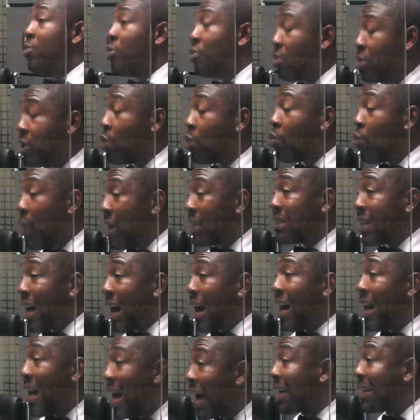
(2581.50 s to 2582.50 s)
ni
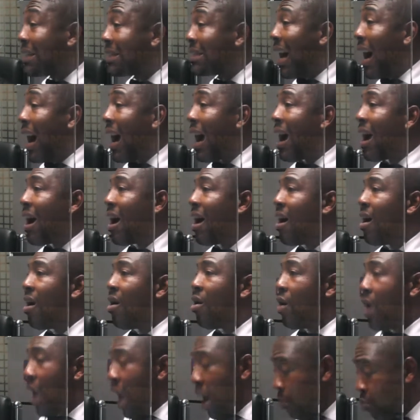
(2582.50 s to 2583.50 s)
waiter, Ekita.
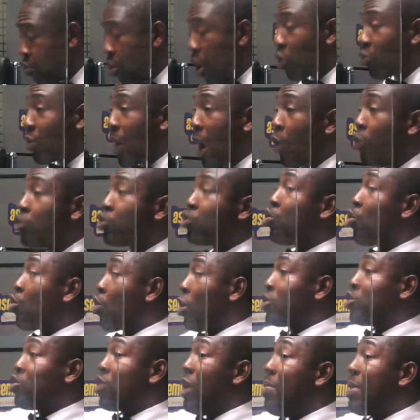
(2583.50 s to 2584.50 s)
A block around two
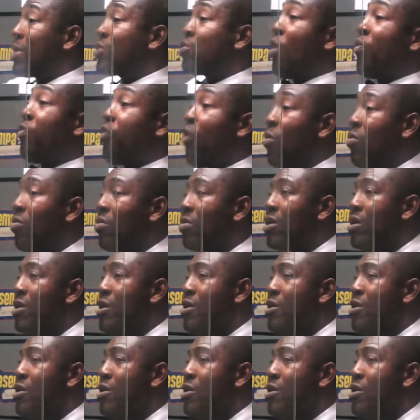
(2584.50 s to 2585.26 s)
costs to the top form.